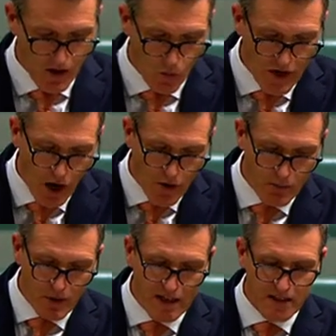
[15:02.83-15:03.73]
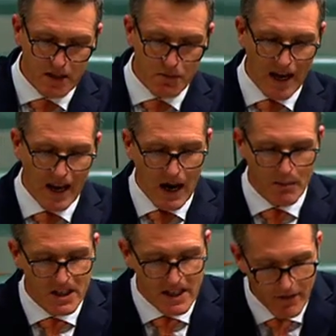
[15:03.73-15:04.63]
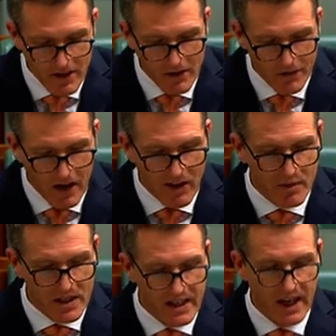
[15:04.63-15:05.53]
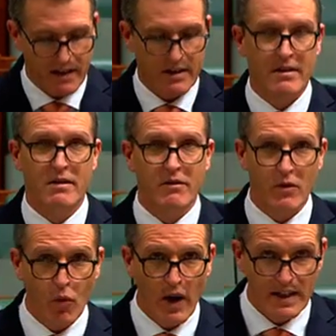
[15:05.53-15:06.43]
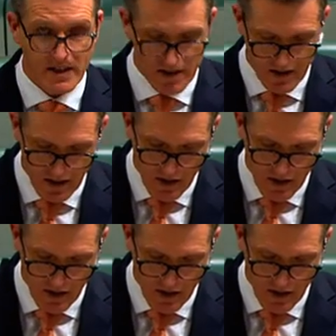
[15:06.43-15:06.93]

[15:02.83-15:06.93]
We know that plastics make up 75% of the waste